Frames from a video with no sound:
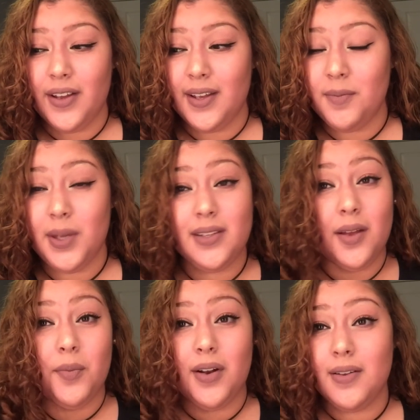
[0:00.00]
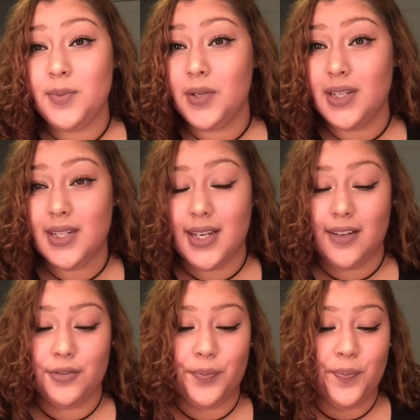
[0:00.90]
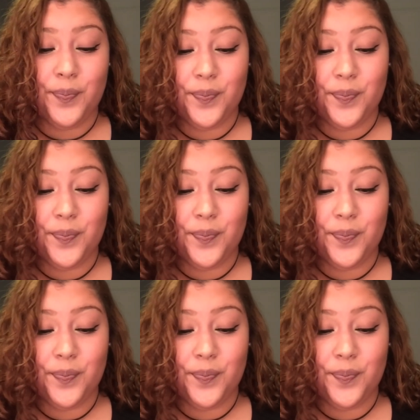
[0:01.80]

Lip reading: and picked up what I was putting down.